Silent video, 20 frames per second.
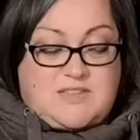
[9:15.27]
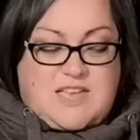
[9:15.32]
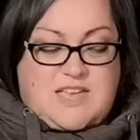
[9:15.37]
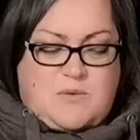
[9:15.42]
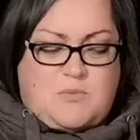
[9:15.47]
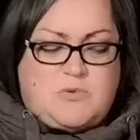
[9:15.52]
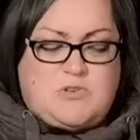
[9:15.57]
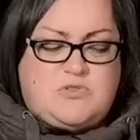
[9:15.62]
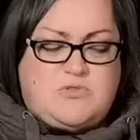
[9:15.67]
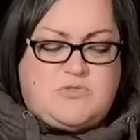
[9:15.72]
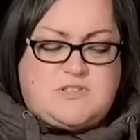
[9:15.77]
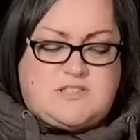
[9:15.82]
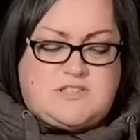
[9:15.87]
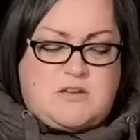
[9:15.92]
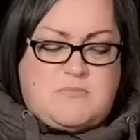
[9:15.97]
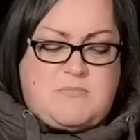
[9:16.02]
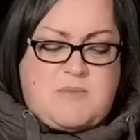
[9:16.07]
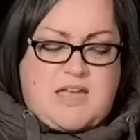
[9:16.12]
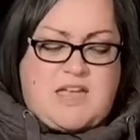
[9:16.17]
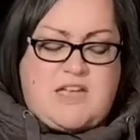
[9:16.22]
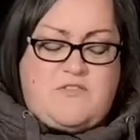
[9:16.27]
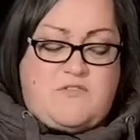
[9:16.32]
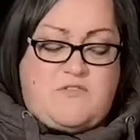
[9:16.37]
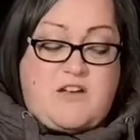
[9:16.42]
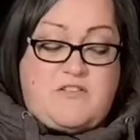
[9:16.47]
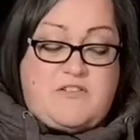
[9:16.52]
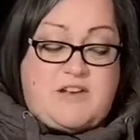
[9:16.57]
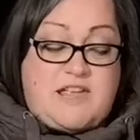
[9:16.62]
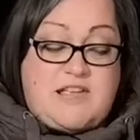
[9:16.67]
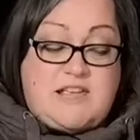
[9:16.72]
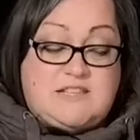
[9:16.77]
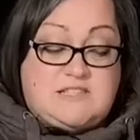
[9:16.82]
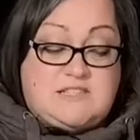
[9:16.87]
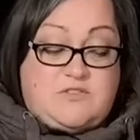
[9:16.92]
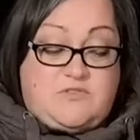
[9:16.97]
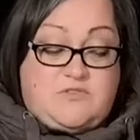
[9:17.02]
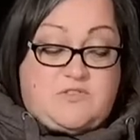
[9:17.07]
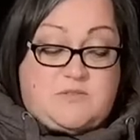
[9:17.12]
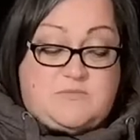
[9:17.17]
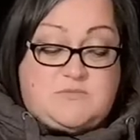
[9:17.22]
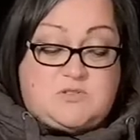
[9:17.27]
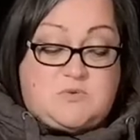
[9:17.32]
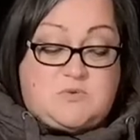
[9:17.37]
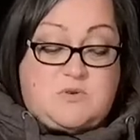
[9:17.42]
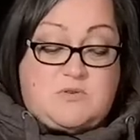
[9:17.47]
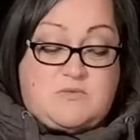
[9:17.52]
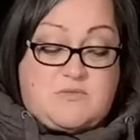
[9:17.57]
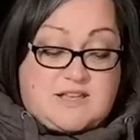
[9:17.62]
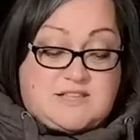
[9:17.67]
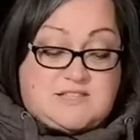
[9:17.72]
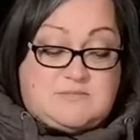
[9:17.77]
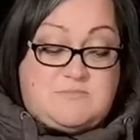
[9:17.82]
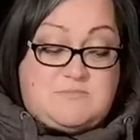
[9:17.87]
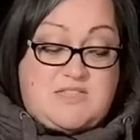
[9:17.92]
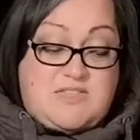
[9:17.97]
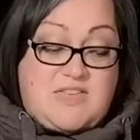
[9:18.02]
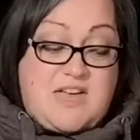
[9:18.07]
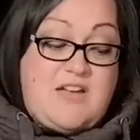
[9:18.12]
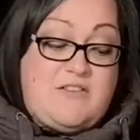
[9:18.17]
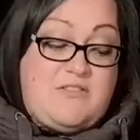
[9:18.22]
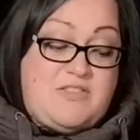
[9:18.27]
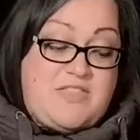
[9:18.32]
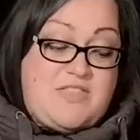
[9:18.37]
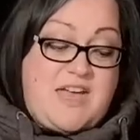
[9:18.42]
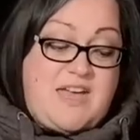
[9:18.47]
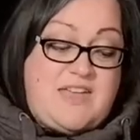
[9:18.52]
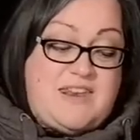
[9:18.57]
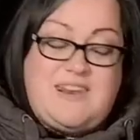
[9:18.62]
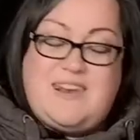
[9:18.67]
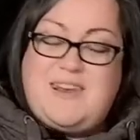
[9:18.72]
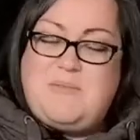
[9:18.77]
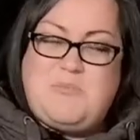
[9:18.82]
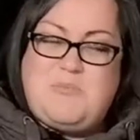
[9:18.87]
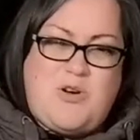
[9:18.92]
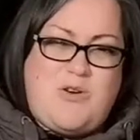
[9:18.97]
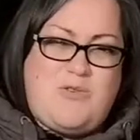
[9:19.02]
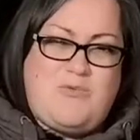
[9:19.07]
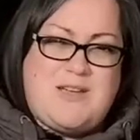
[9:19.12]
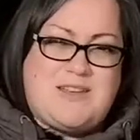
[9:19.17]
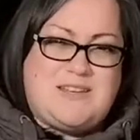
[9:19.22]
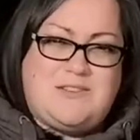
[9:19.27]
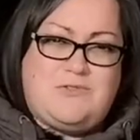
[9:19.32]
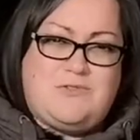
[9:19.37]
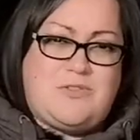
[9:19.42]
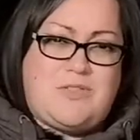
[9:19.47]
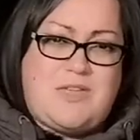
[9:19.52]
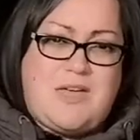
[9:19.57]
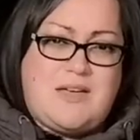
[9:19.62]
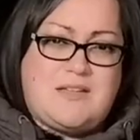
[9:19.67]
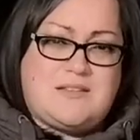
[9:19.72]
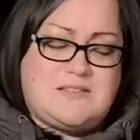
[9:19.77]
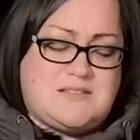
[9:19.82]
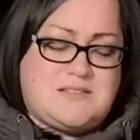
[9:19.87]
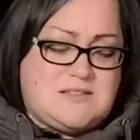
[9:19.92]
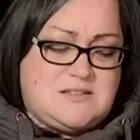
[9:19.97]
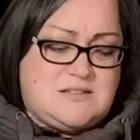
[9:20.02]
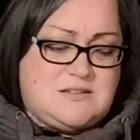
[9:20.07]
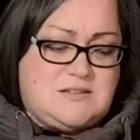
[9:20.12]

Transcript: It would also make it very easy for them to arrest me there and then, and I'm not ready for that.